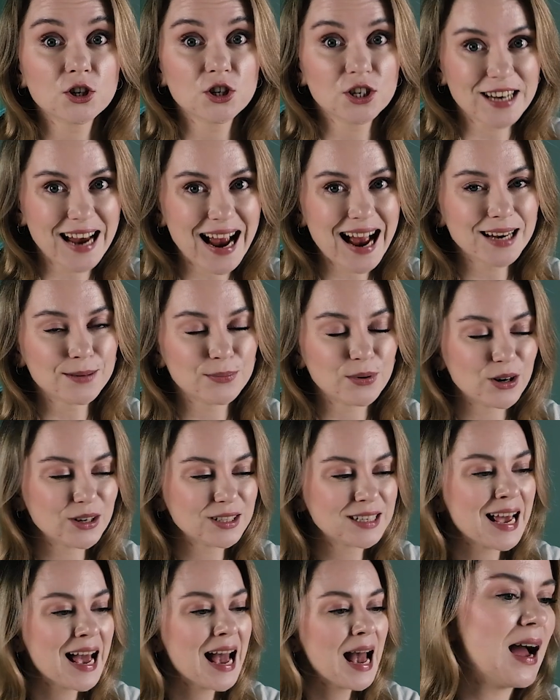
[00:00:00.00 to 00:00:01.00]

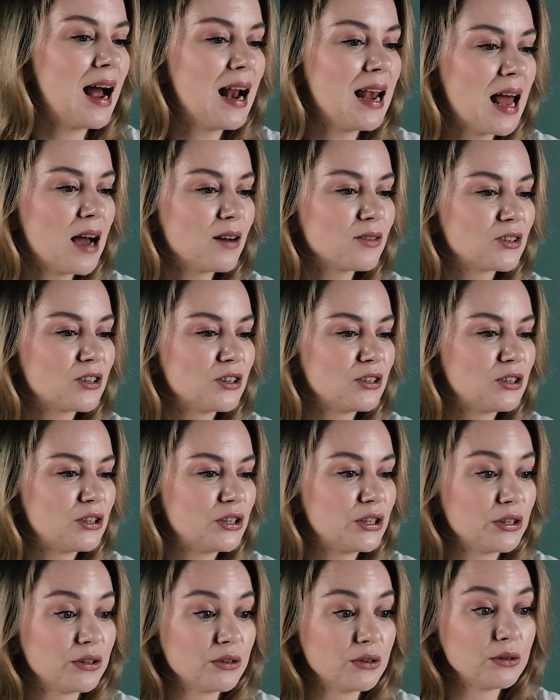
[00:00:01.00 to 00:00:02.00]
chatbot allows you
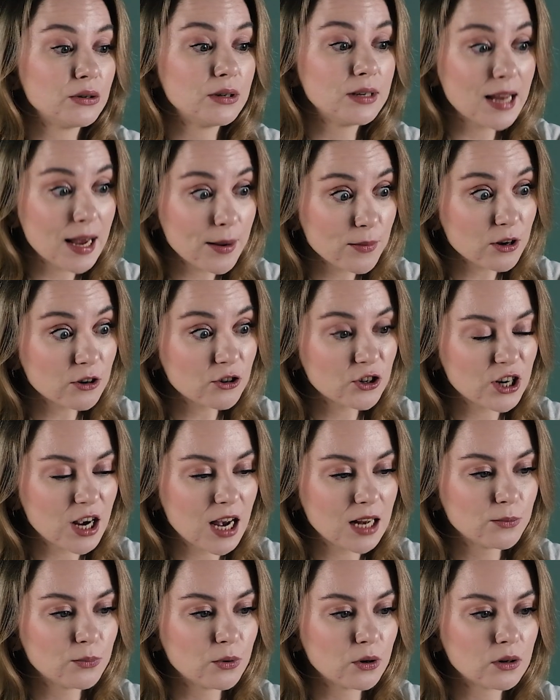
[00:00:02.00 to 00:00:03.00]
to name your
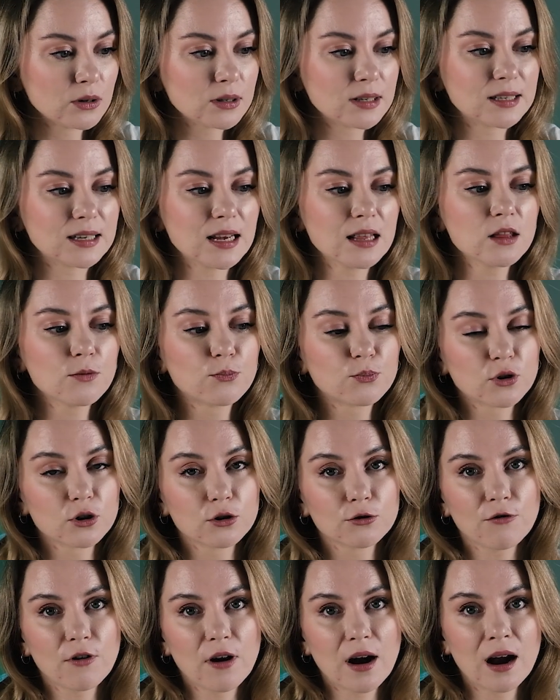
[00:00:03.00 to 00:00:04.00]
chatbot, set the
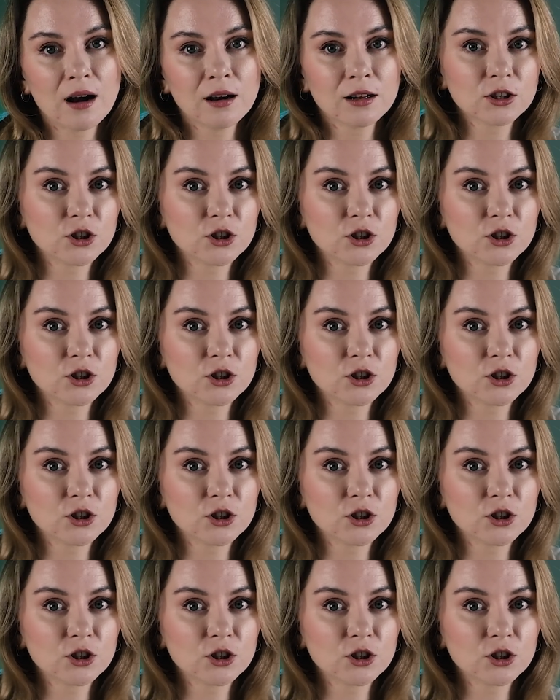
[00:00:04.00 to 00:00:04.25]
profile,